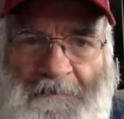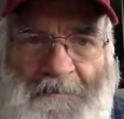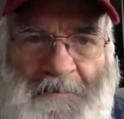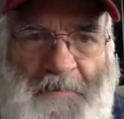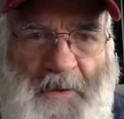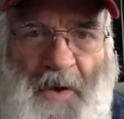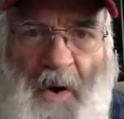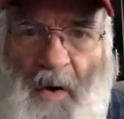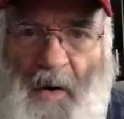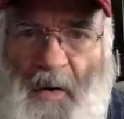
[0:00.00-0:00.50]

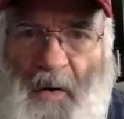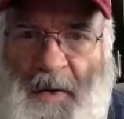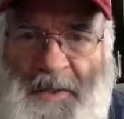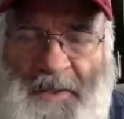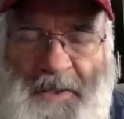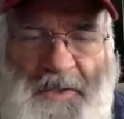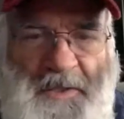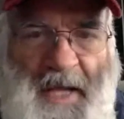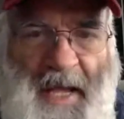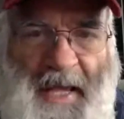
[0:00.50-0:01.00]
go and
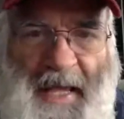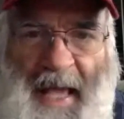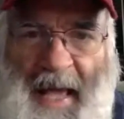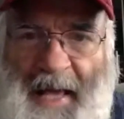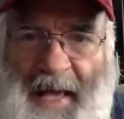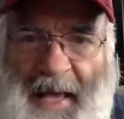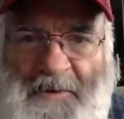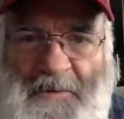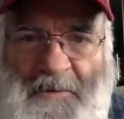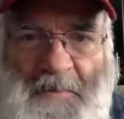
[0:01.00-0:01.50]
just shake
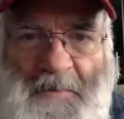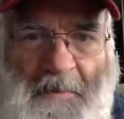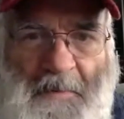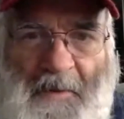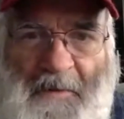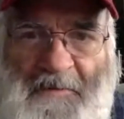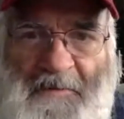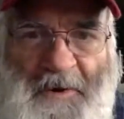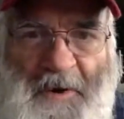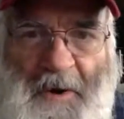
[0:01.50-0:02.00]
hands with people
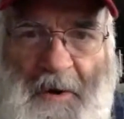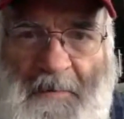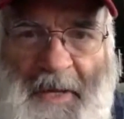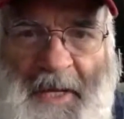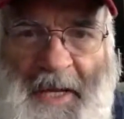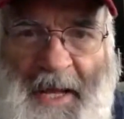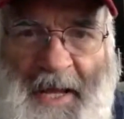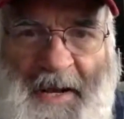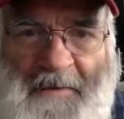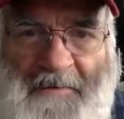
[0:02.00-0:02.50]
if they're coming
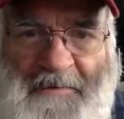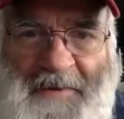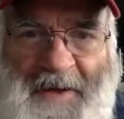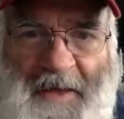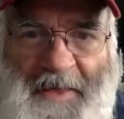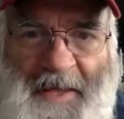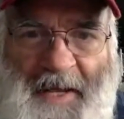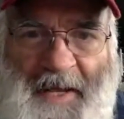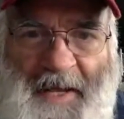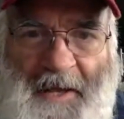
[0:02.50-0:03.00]
in, if
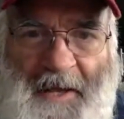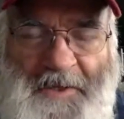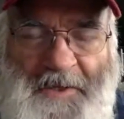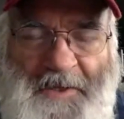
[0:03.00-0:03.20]
nothing else.